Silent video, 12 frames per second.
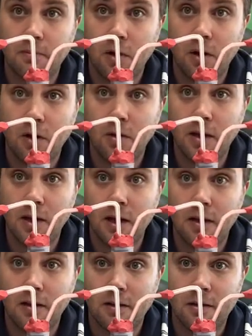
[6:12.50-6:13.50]
Okay,
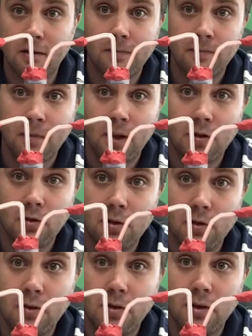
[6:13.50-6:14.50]

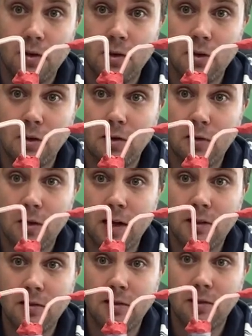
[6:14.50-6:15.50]
so you could try
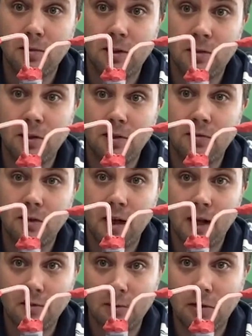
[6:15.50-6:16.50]
this experiment if you have
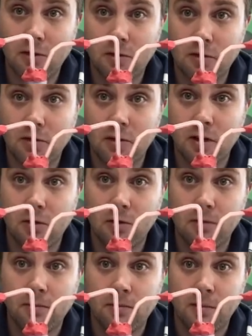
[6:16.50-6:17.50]
the materials at home